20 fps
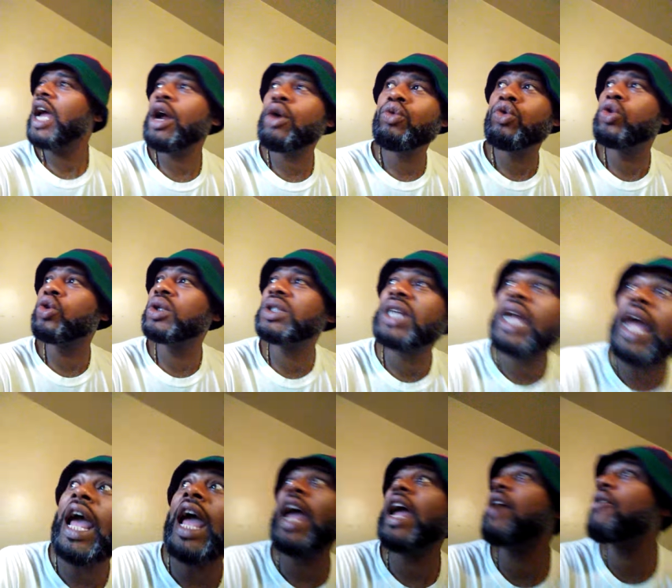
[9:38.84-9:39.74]
Heru is
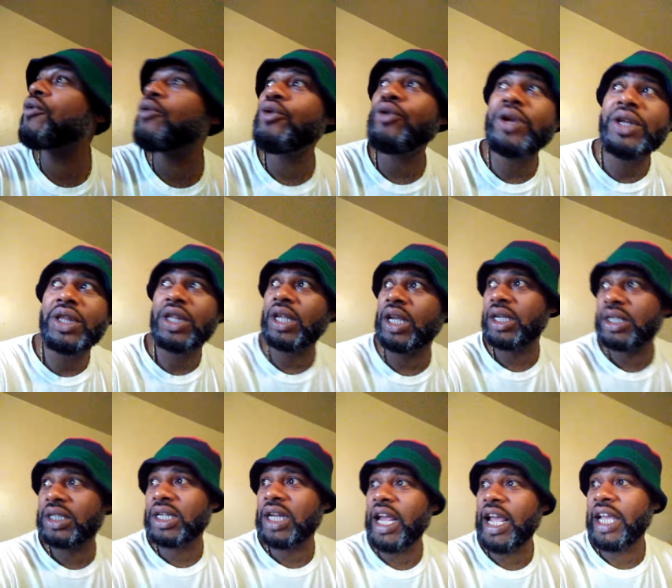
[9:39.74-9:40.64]

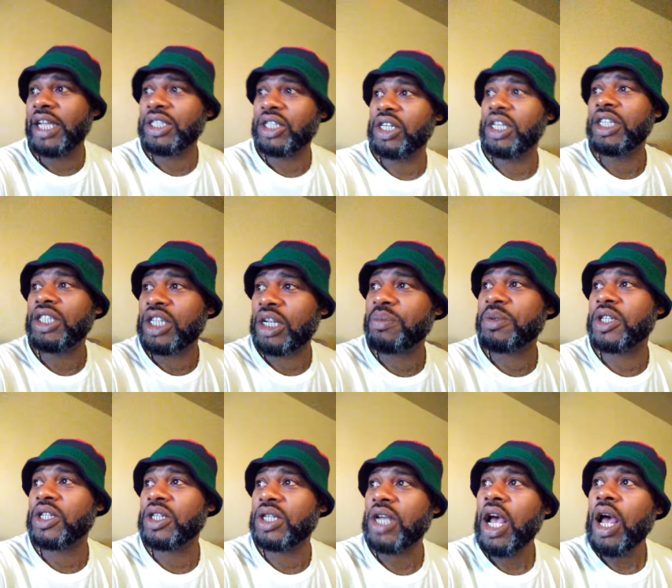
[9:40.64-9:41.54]
everything to the ancient
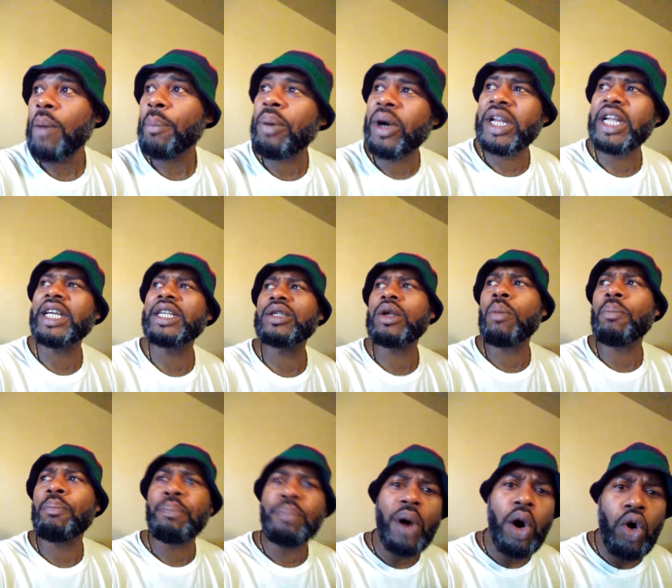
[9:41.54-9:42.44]
Egyptians, but his
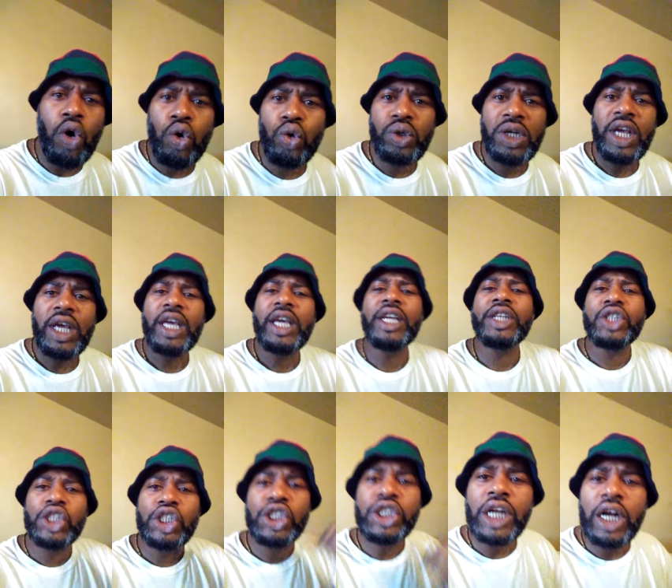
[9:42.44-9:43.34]
abode,
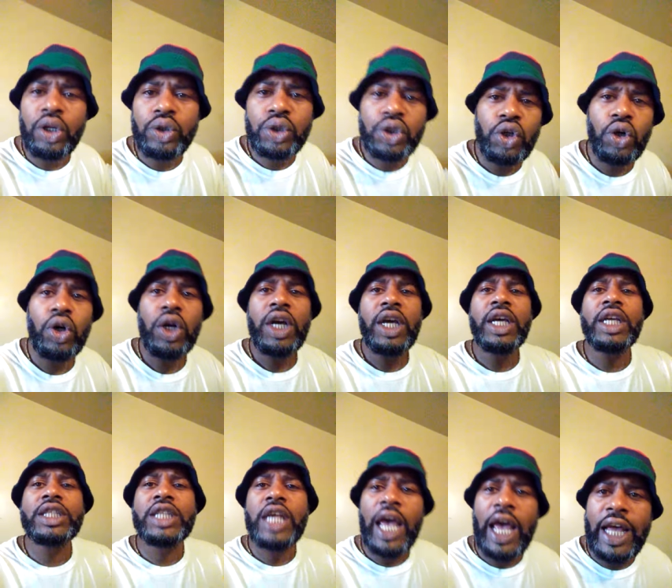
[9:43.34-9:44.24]
his shelter
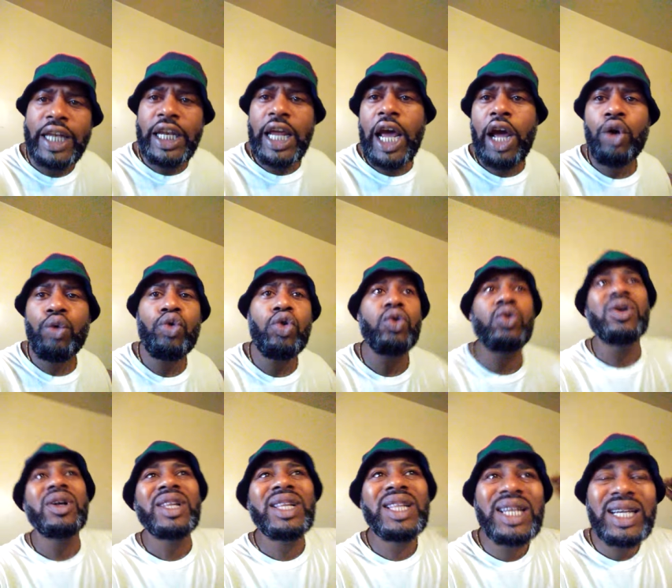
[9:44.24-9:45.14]
is Het
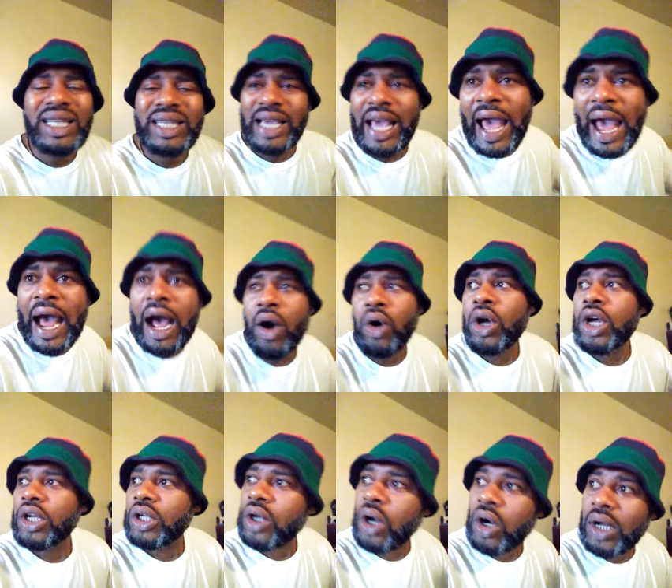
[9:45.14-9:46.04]
Heru, the cow.
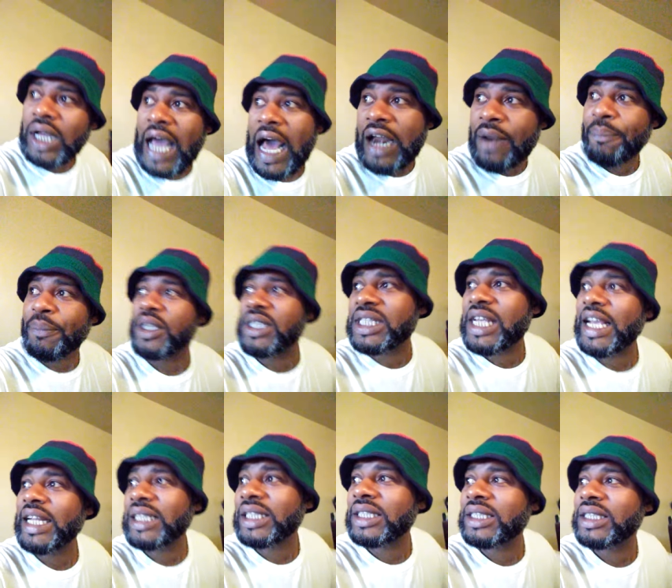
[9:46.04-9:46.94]
Y'all gotta
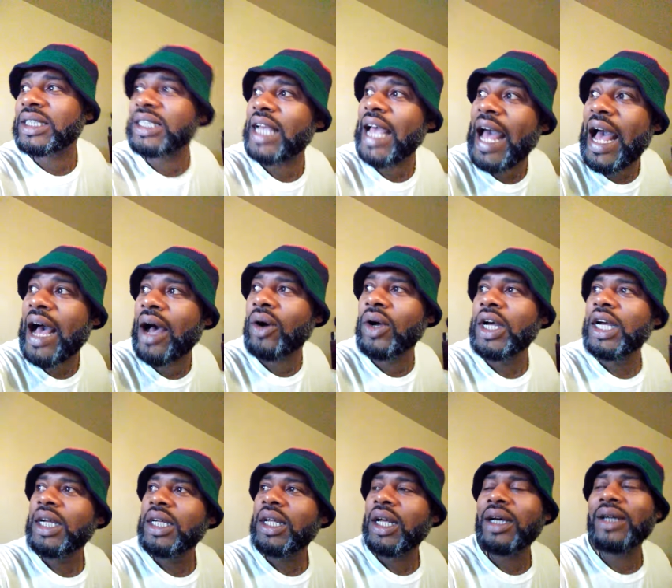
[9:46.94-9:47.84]
protect this cow.
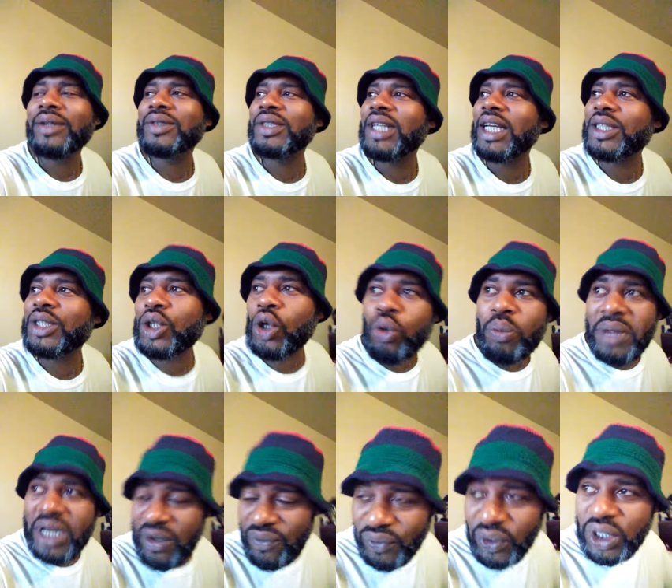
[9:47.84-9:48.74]
There's so
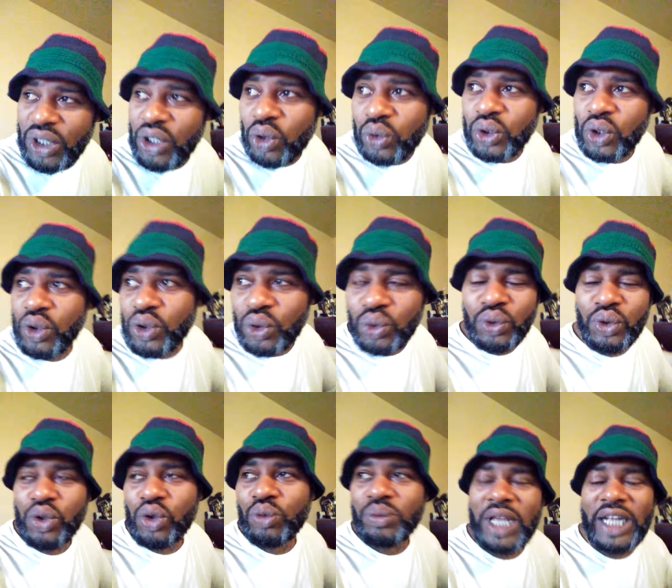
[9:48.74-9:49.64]
many videos on
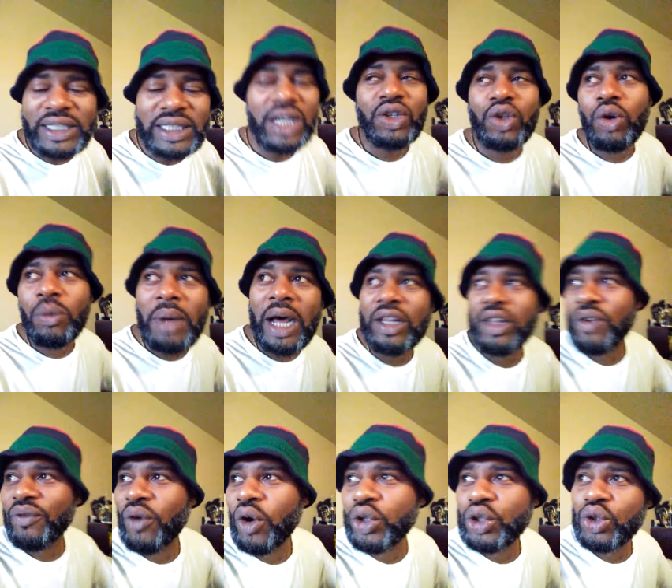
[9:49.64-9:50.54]
YouTube that tell you
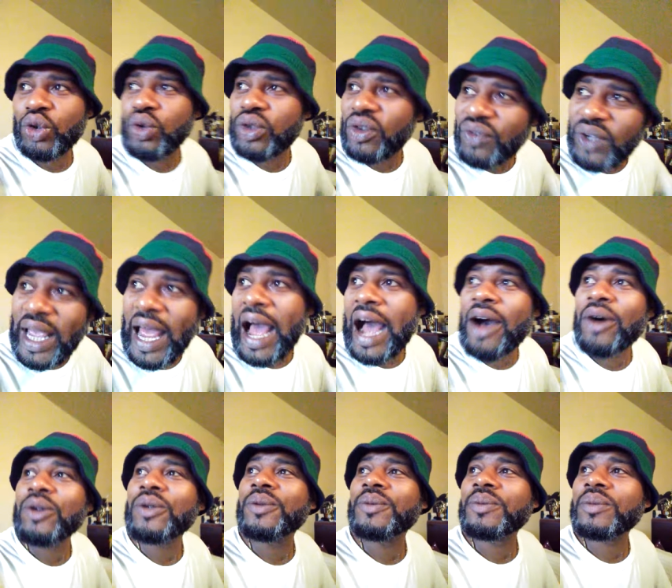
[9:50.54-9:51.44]
about the virtues of
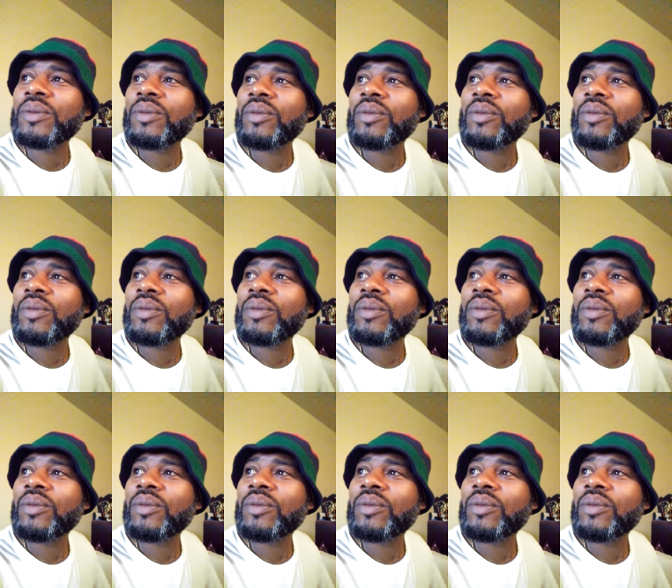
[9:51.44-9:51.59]
cow